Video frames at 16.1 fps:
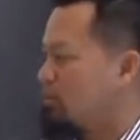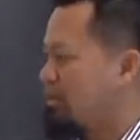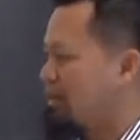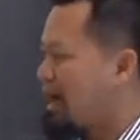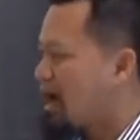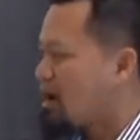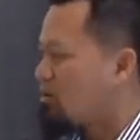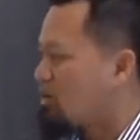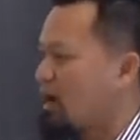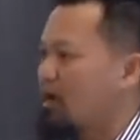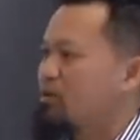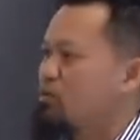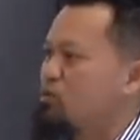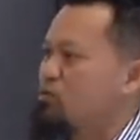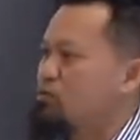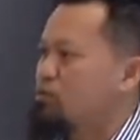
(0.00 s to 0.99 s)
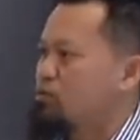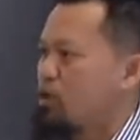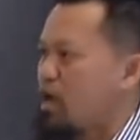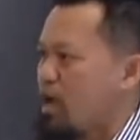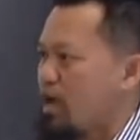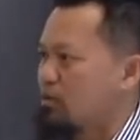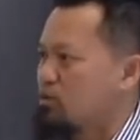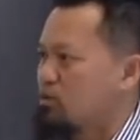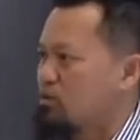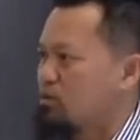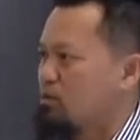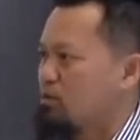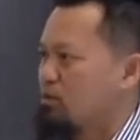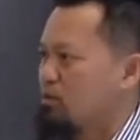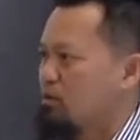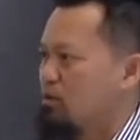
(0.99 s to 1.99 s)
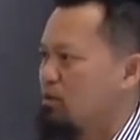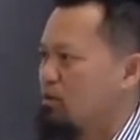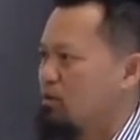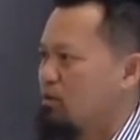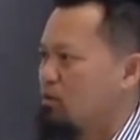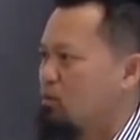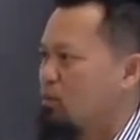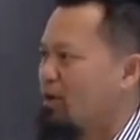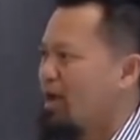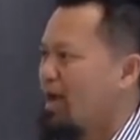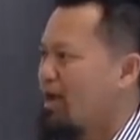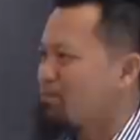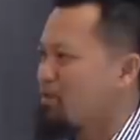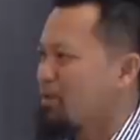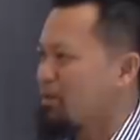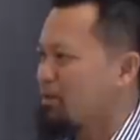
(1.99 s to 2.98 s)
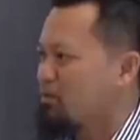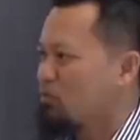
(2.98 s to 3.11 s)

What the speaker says: But now I use trash. What happened?